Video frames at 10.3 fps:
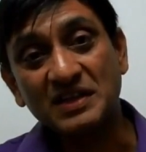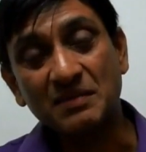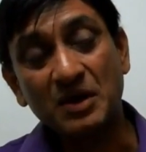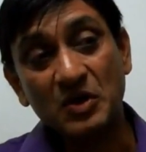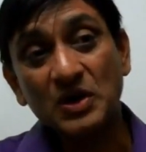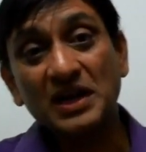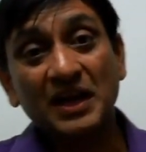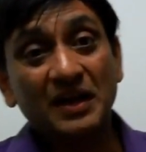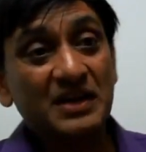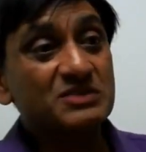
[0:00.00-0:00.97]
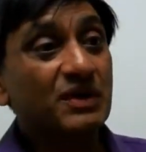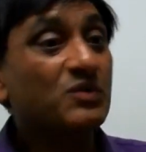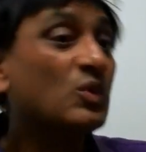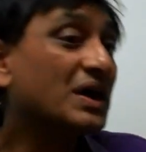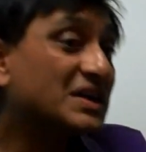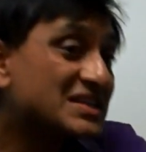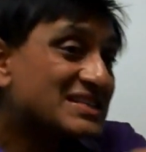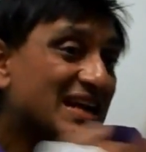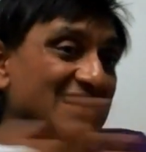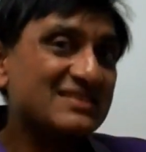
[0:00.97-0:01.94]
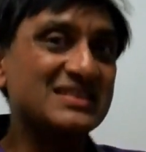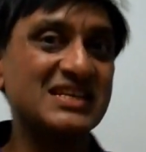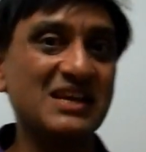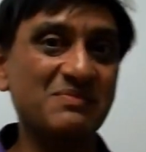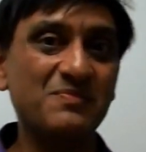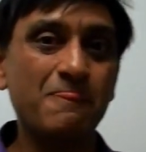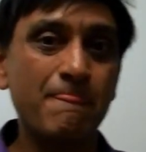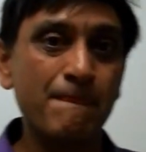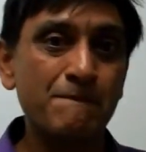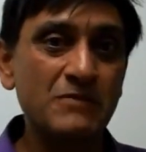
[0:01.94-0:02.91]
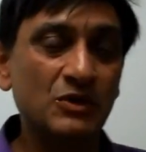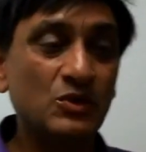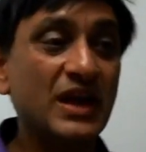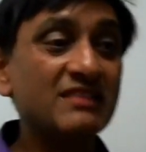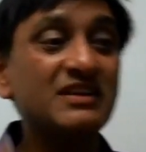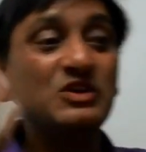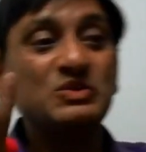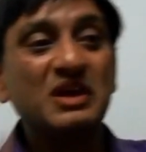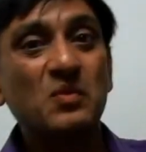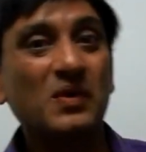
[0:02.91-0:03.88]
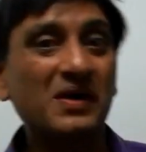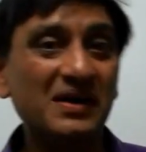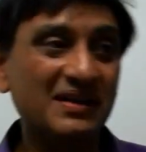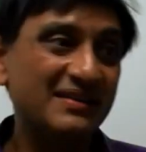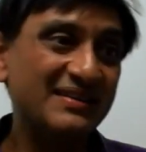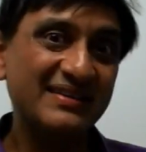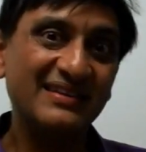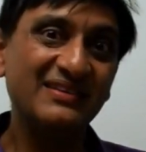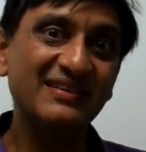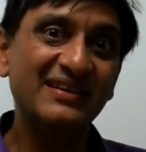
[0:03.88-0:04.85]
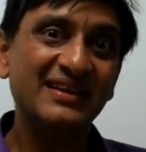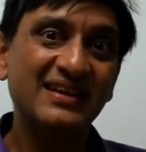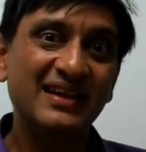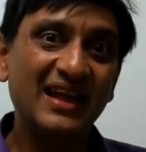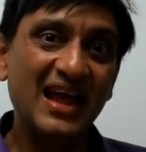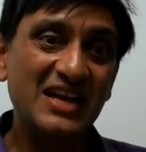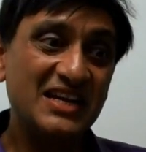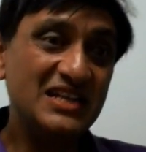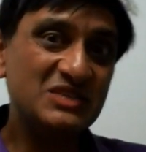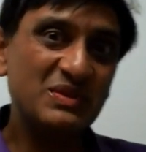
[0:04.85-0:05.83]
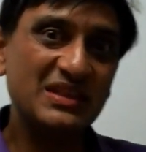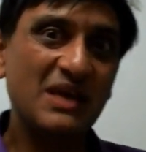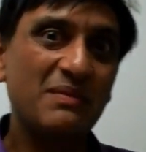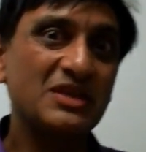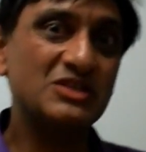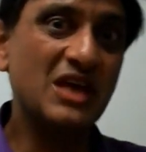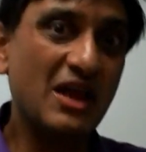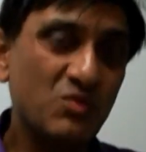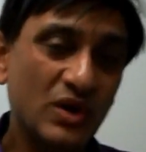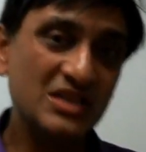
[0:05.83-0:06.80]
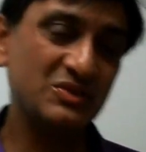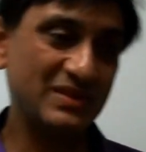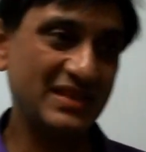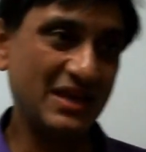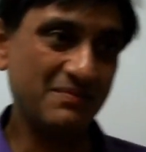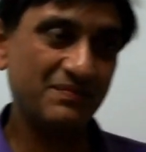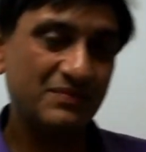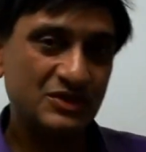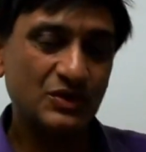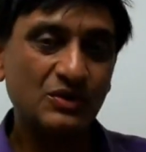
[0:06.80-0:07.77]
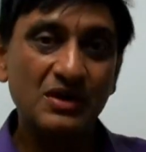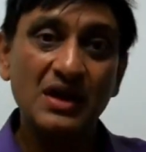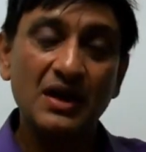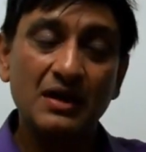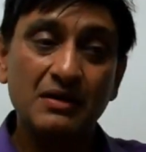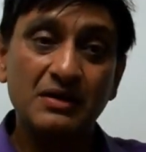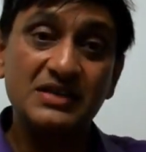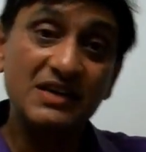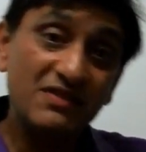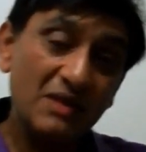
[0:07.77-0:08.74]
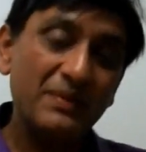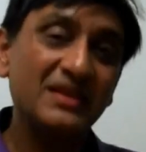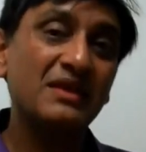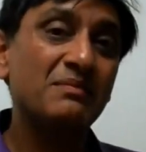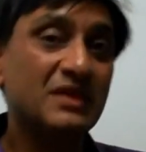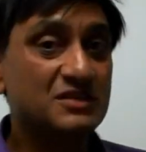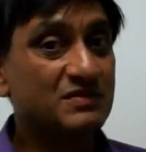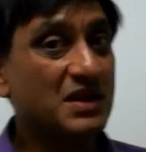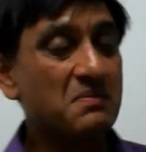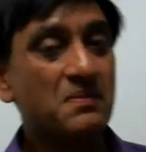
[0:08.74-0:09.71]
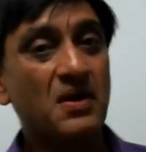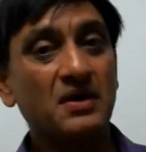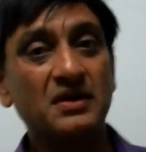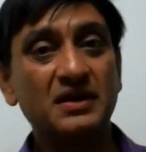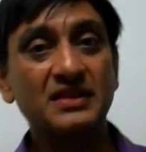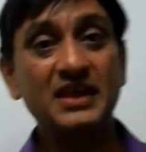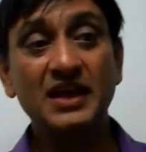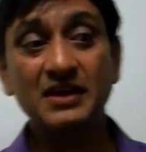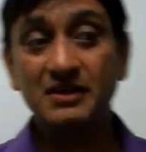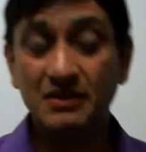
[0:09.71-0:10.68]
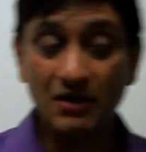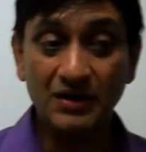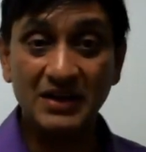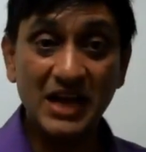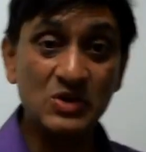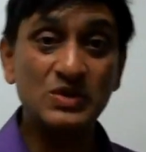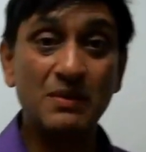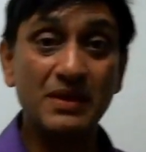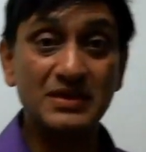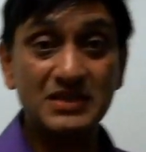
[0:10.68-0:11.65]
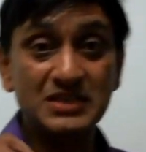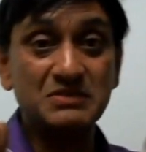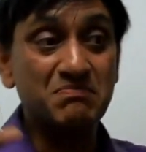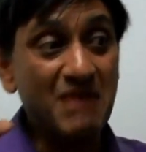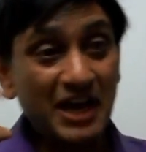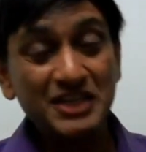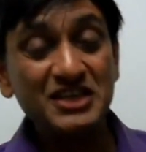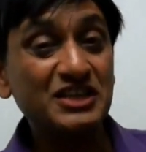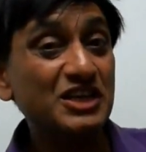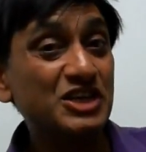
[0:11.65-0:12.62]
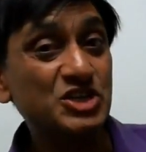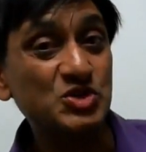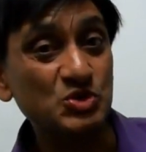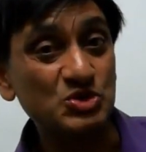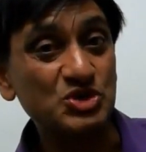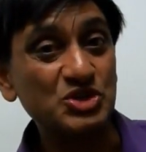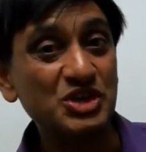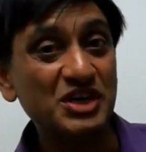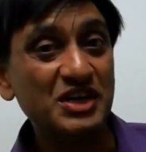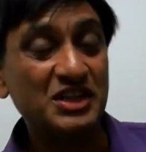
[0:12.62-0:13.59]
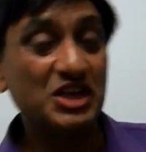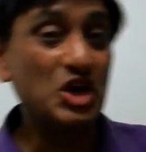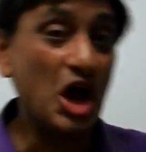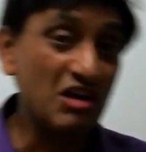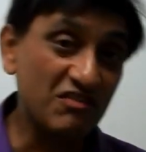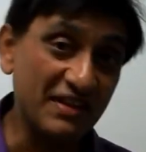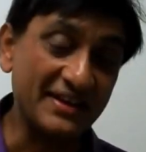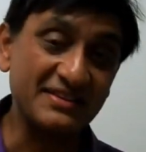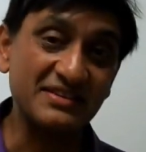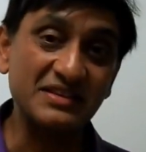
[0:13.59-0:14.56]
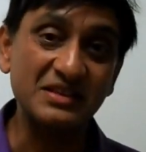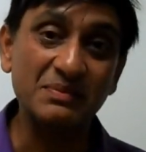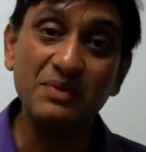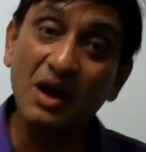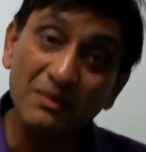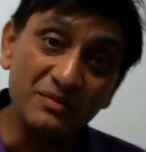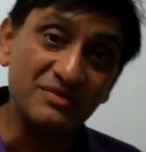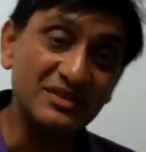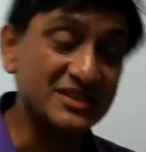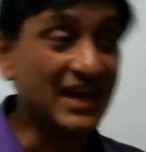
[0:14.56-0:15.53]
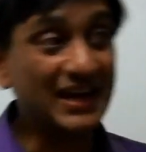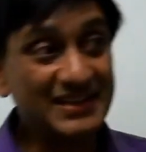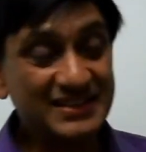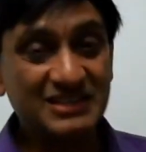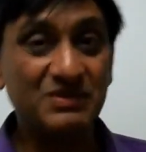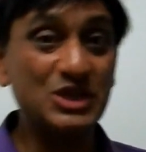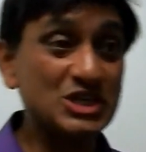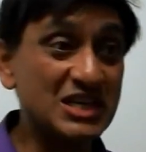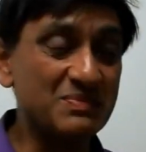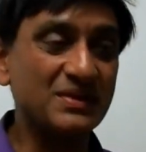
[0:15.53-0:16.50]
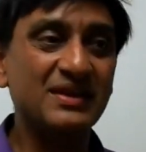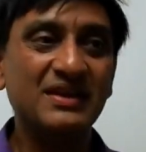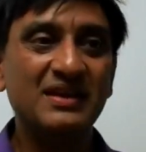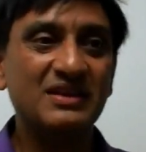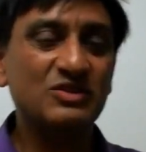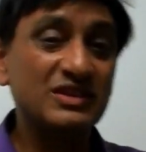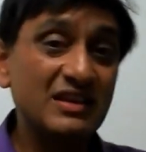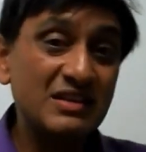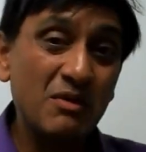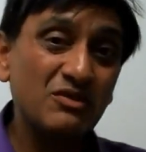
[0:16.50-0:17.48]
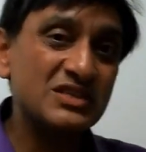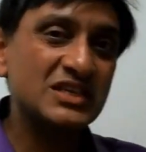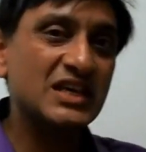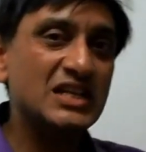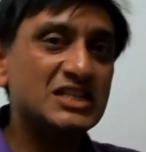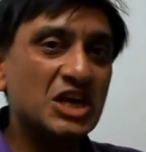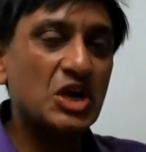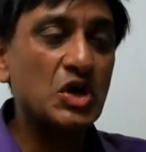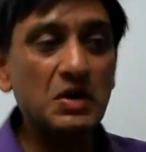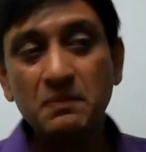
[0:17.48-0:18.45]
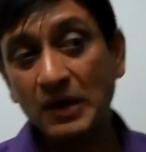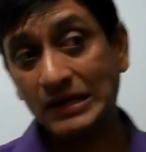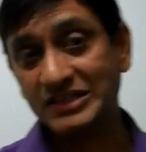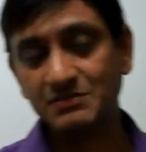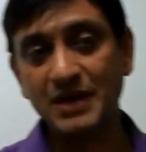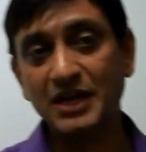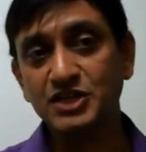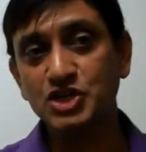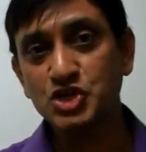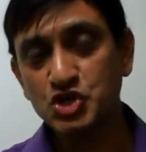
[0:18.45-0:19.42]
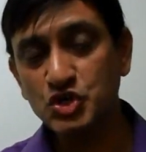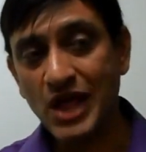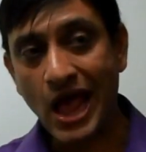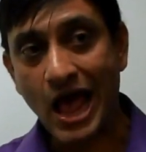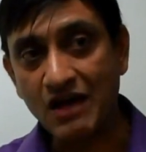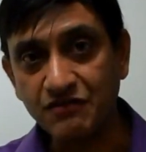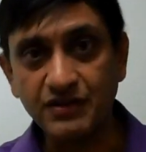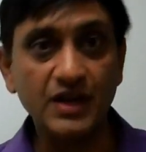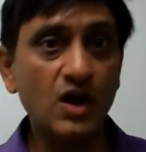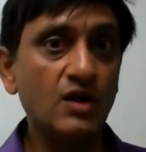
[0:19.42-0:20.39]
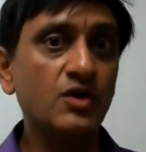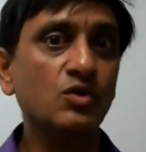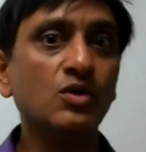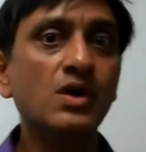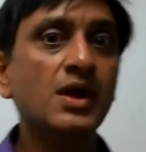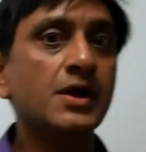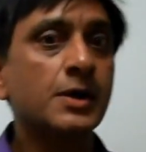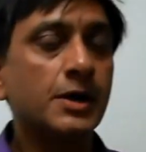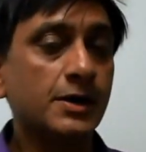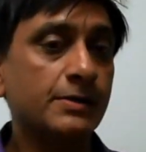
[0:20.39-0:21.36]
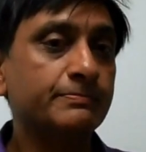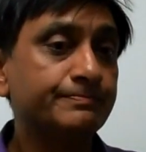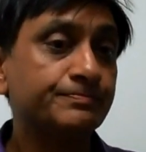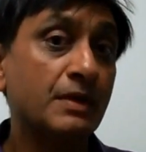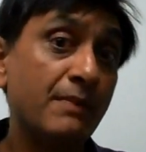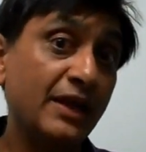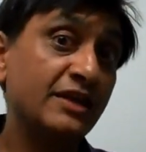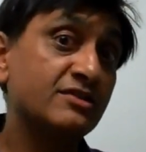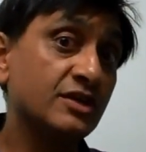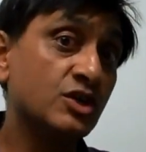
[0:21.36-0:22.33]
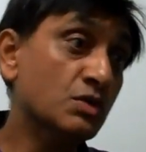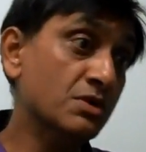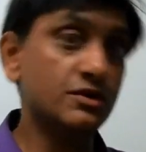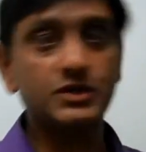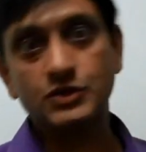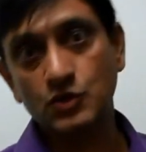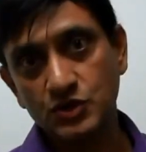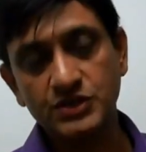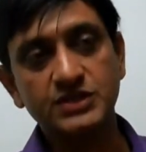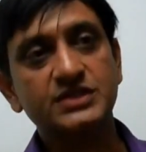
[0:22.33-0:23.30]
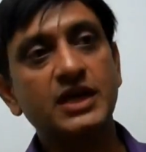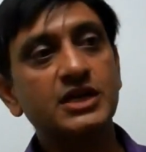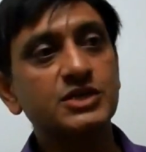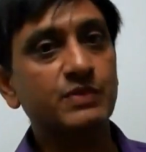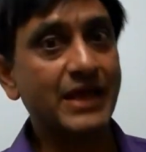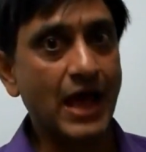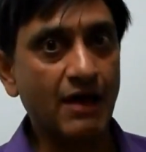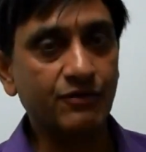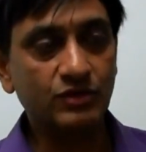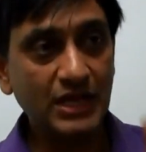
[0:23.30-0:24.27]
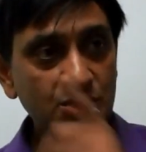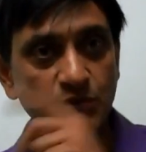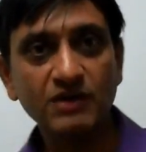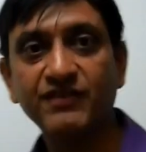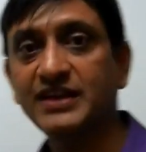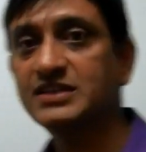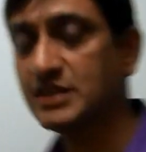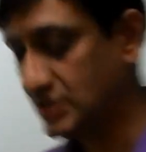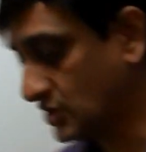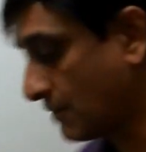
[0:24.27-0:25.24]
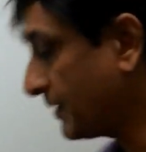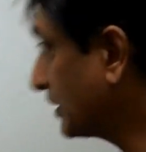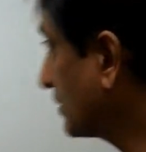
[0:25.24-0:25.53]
them? A good leader is one who understands the team, who gets into their world, and deals with them and works with them. So developing them is very important. And then on a day-to-day basis, managing the issues, the conflicts, the problems, the challenges with your team. So these are some of the skills a good project manager should have in order to manage the human resources that we have. So that's what, friends, this topic